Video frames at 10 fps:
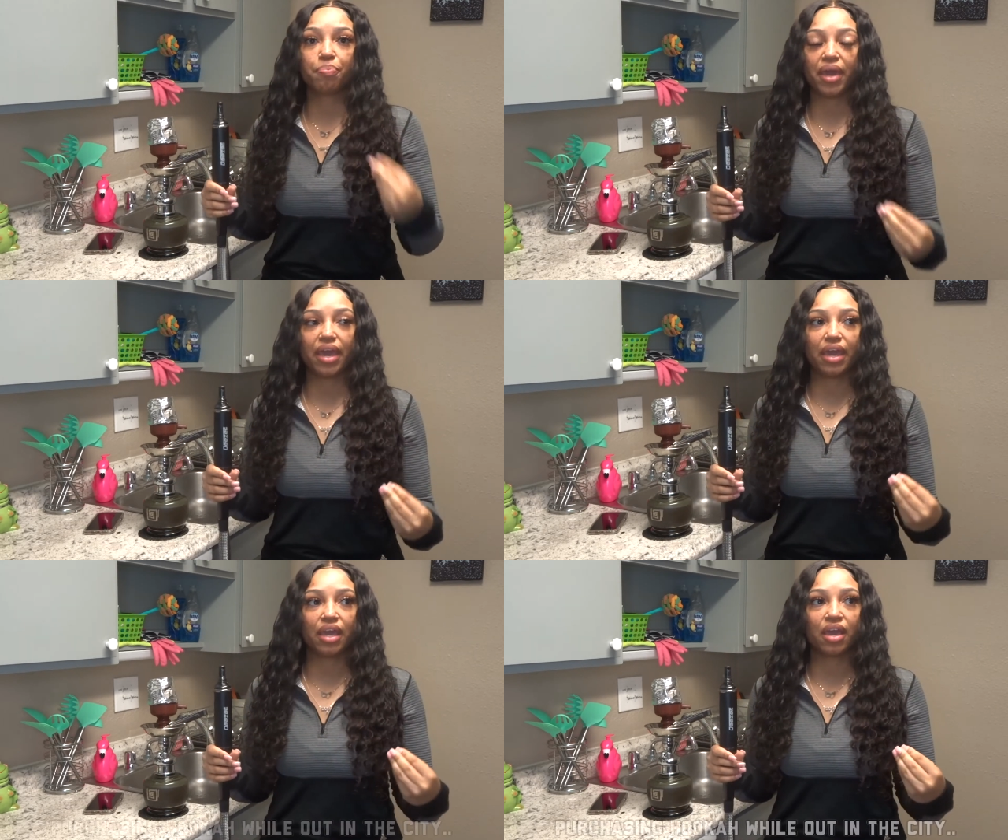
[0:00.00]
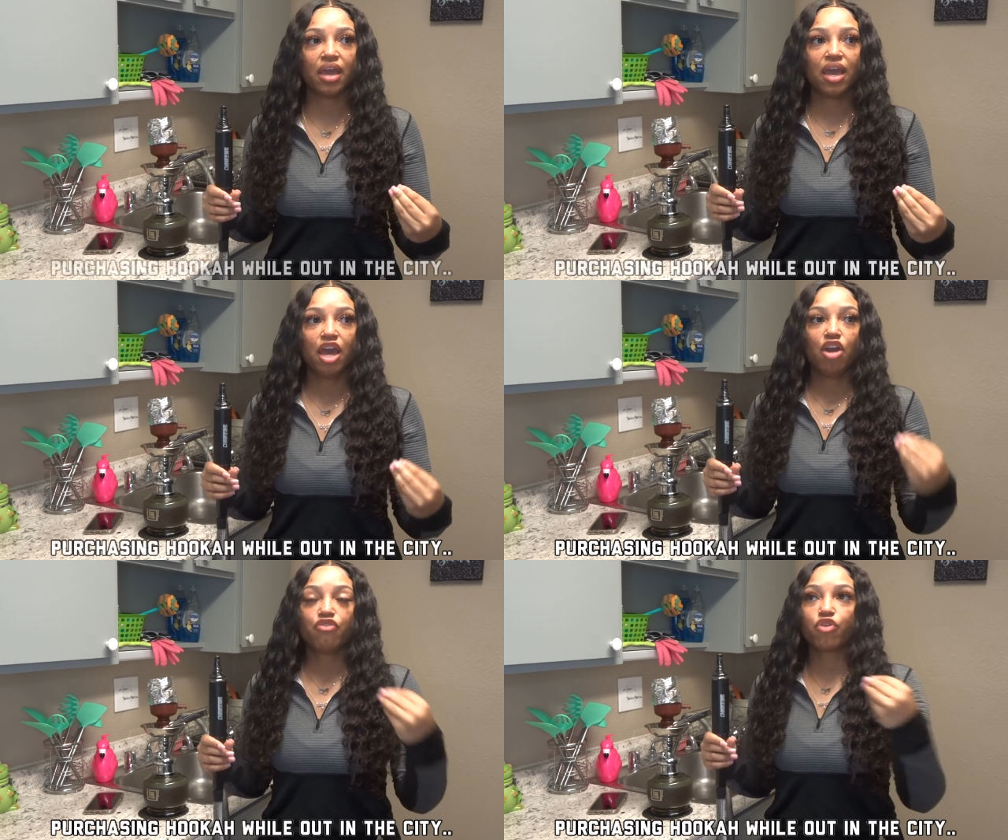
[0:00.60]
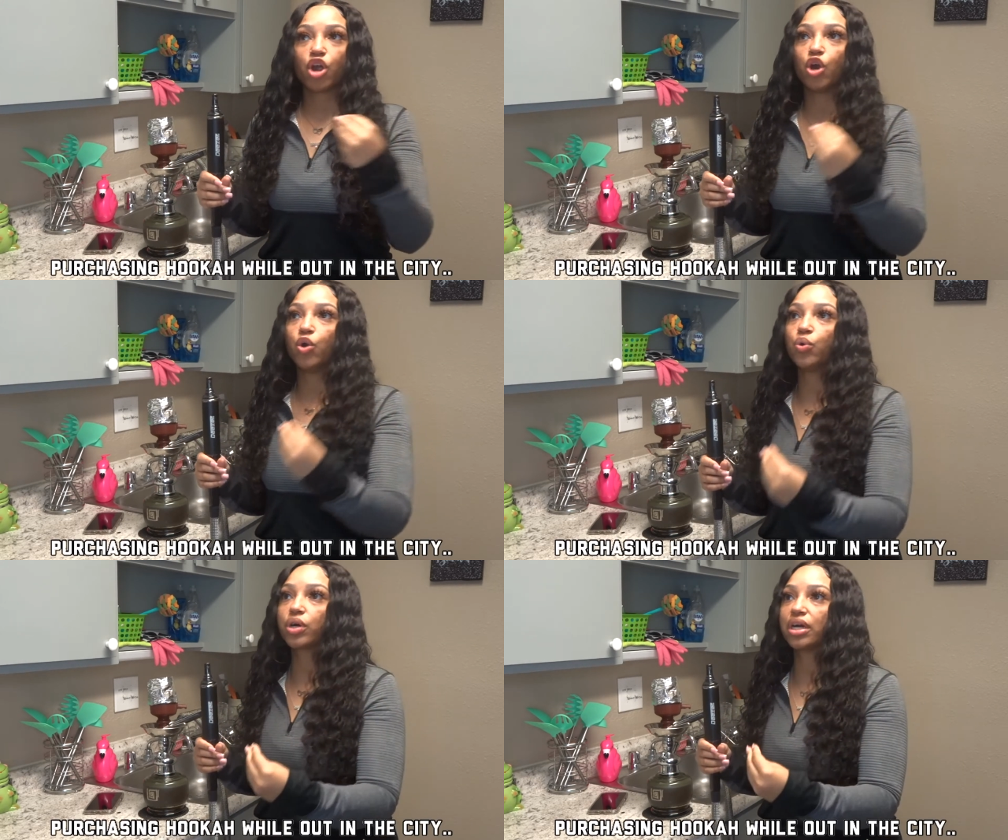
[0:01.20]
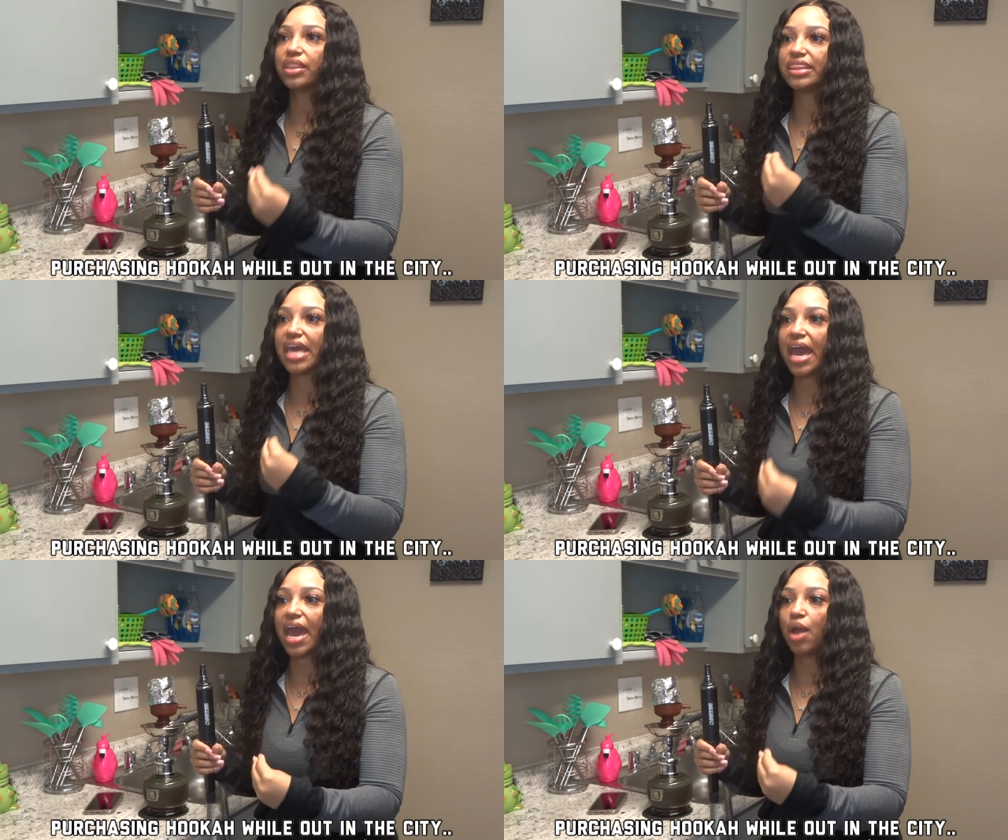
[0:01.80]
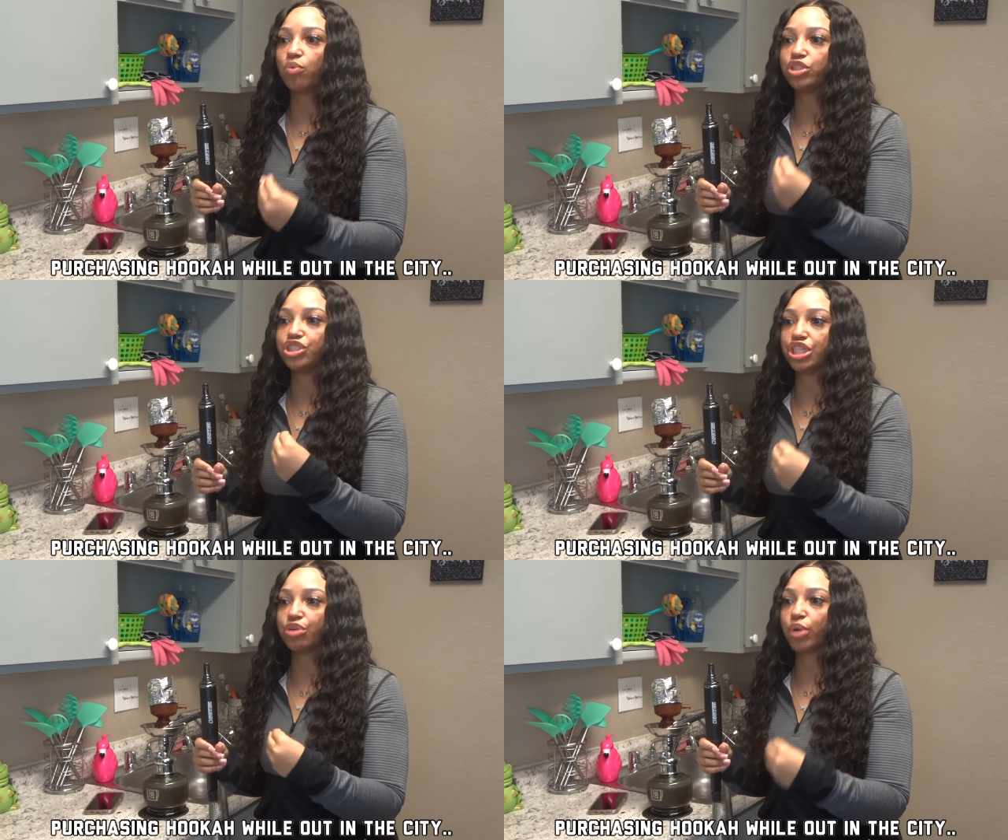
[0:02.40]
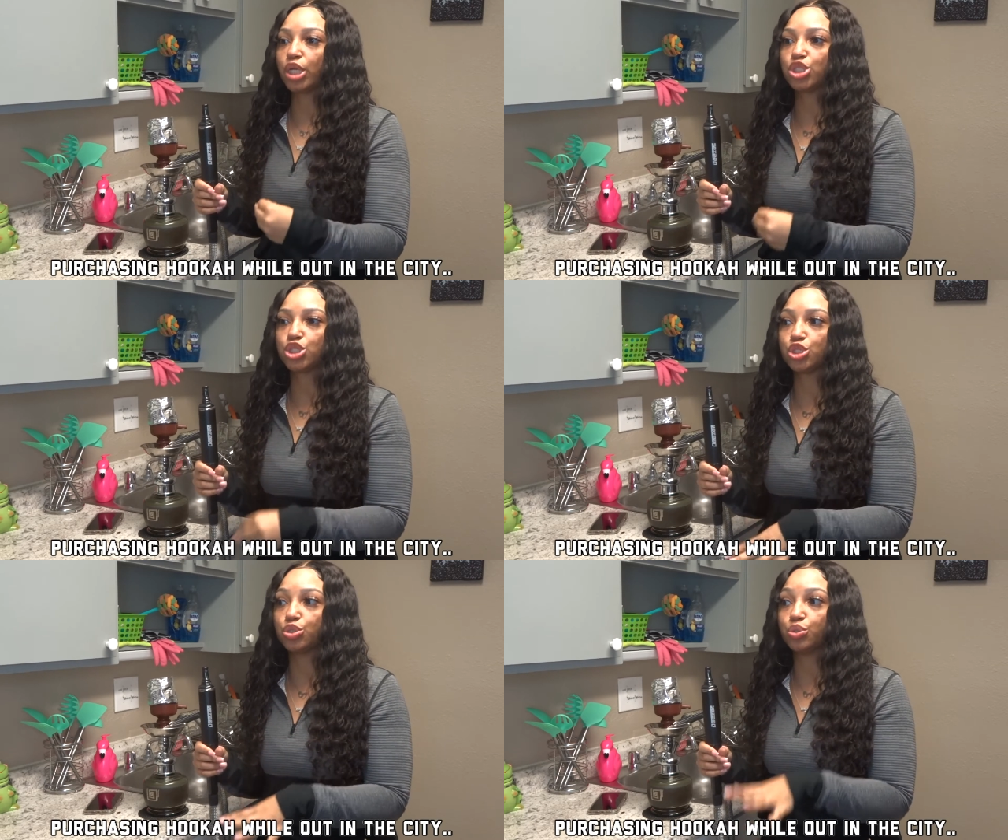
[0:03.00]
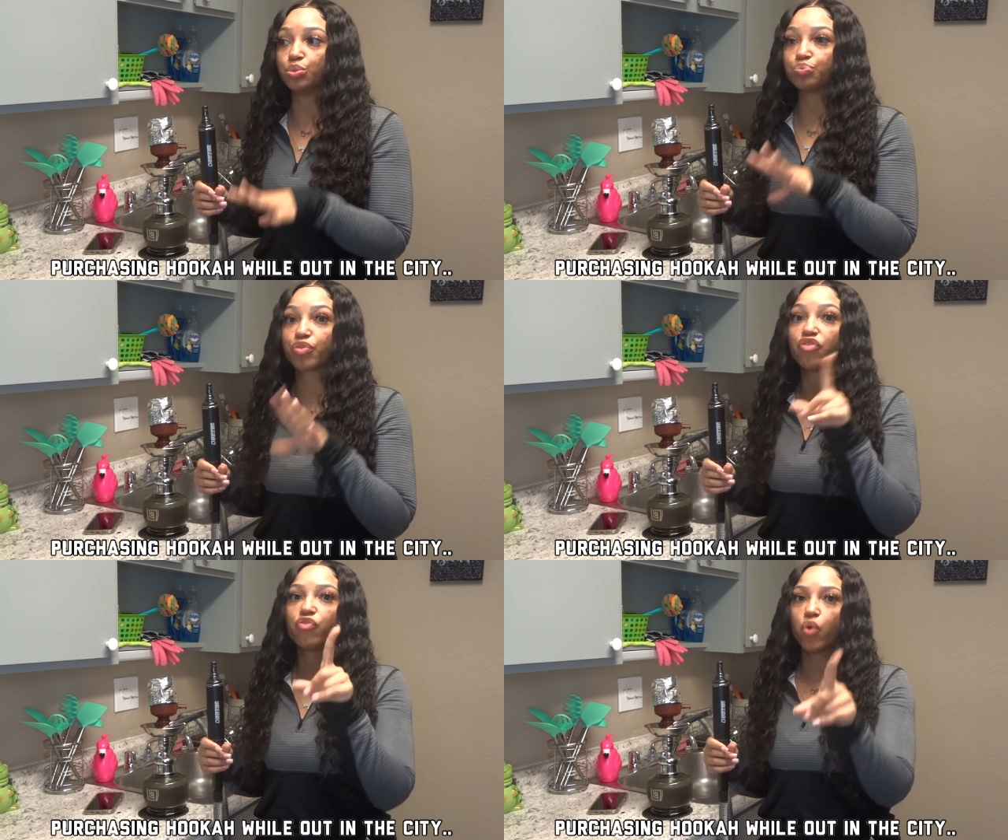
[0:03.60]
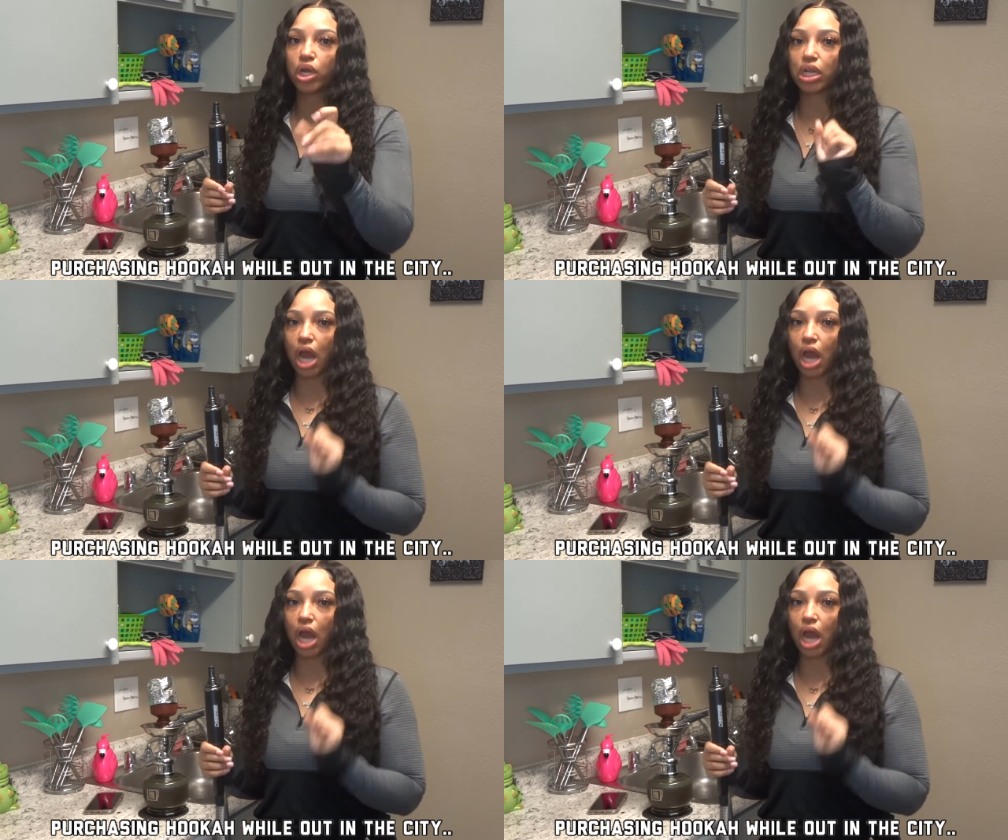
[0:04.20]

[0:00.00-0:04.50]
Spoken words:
paying for a hookah that would generate you $40,